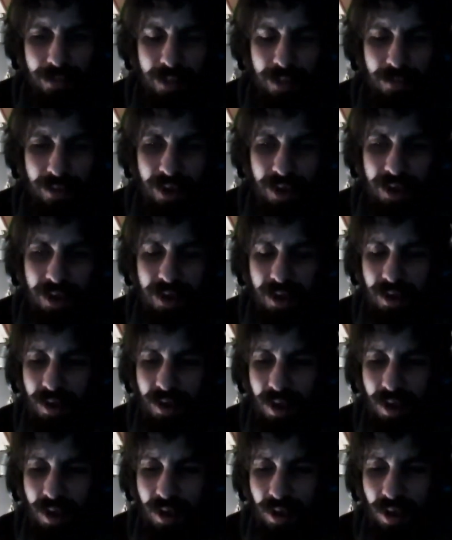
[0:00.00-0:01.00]
bringing in
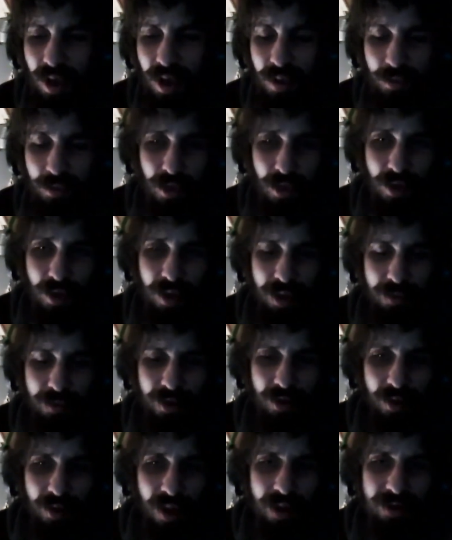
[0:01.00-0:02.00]
a lot more
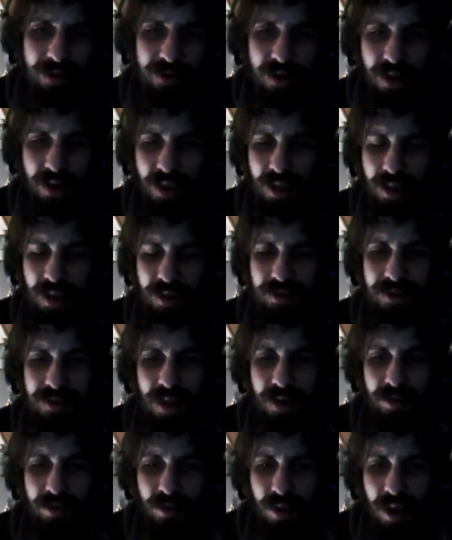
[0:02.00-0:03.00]
immigration and
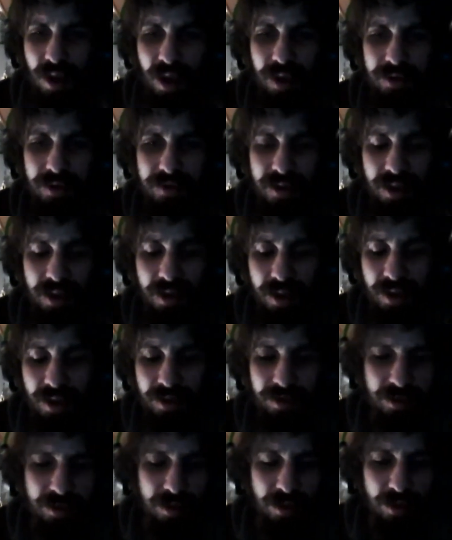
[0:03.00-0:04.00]
centralizing it
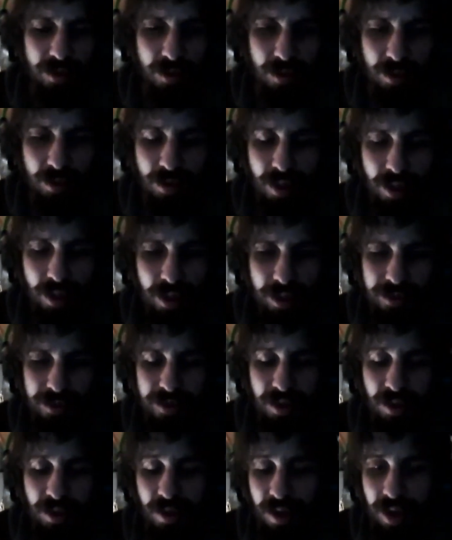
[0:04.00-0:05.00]
into
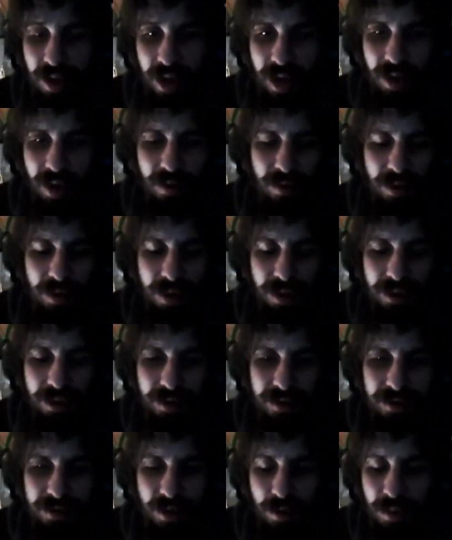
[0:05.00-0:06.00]
certain
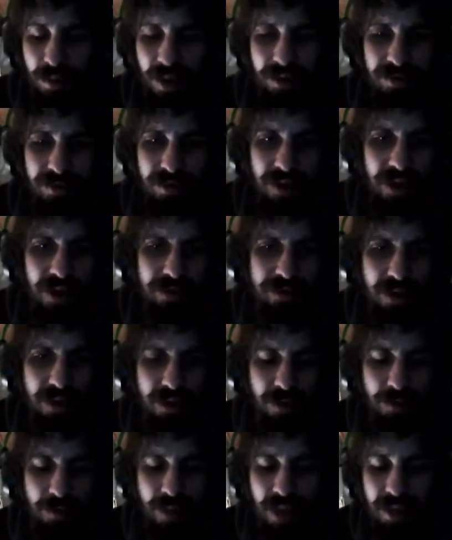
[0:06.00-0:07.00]
areas. So basically, that's going
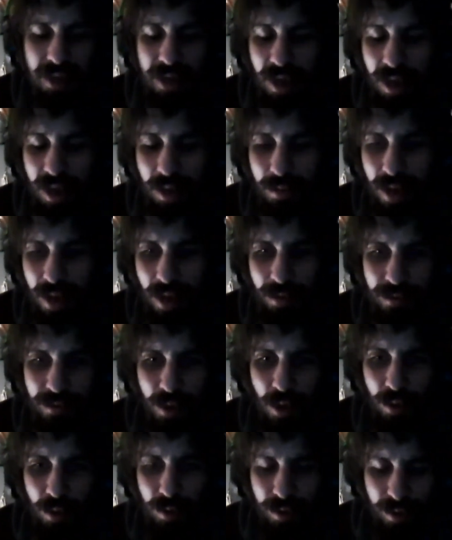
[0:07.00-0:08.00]
to make a
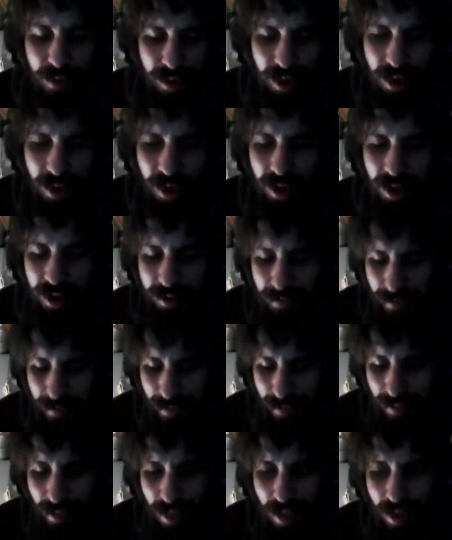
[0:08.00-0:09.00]
vote, like
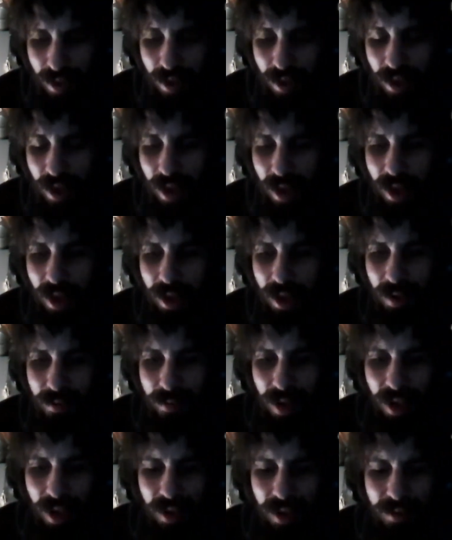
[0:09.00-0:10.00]

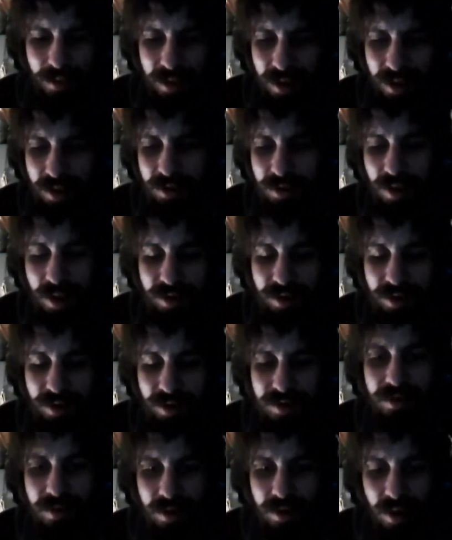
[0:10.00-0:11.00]
everything's like
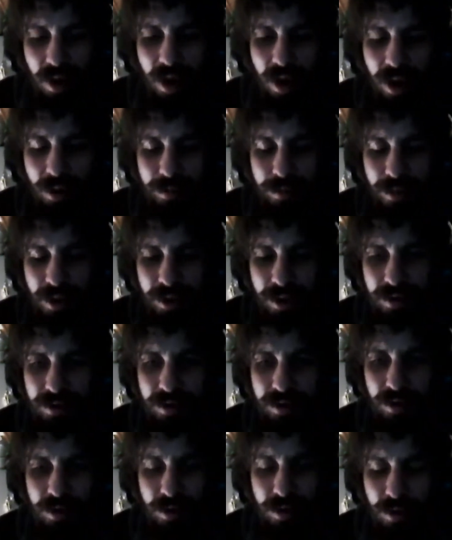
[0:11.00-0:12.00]
sectioned off
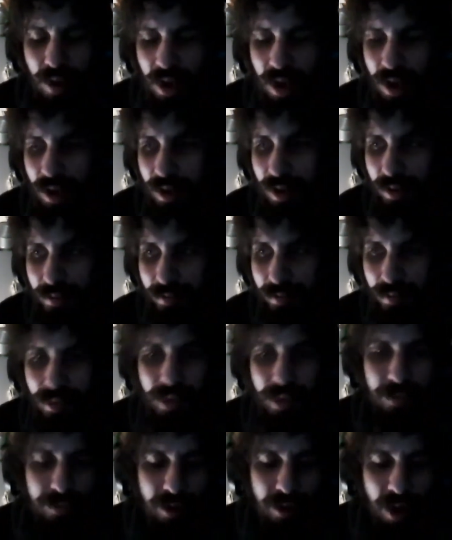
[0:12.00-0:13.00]
into
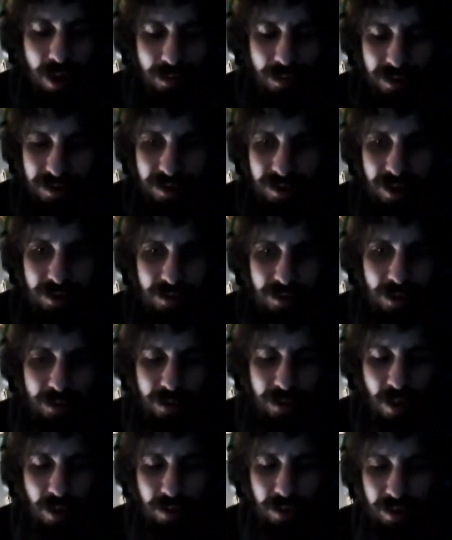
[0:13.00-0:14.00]
provinces for
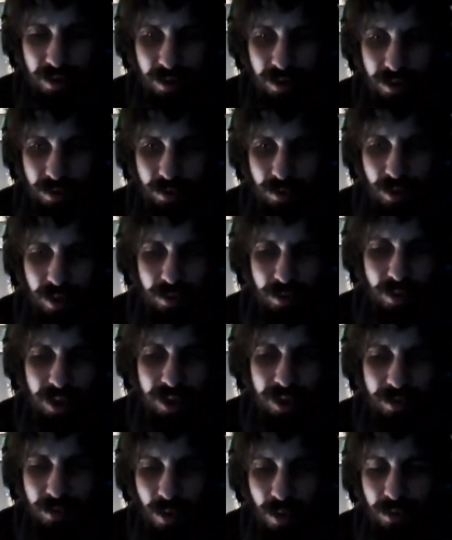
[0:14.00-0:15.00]
voting when
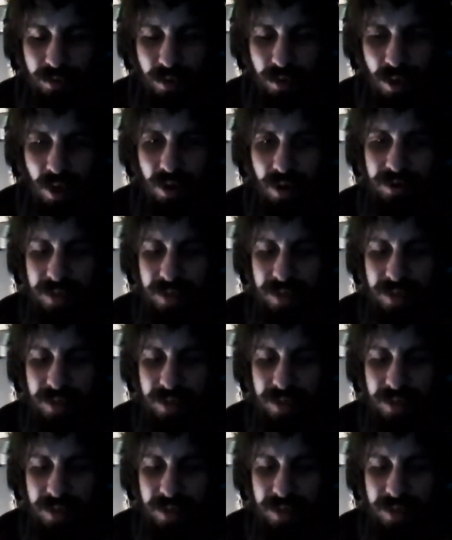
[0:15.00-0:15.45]
we vote for our